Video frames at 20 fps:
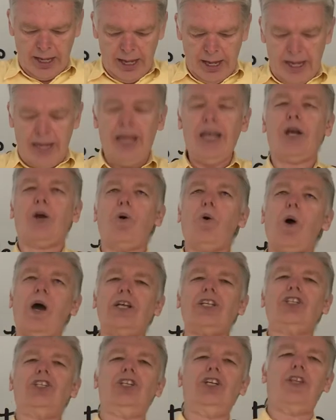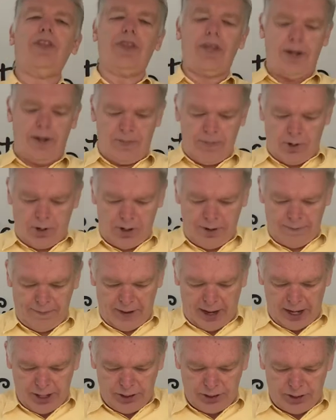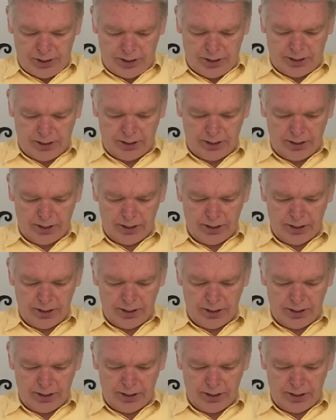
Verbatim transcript: He questioned their motivation.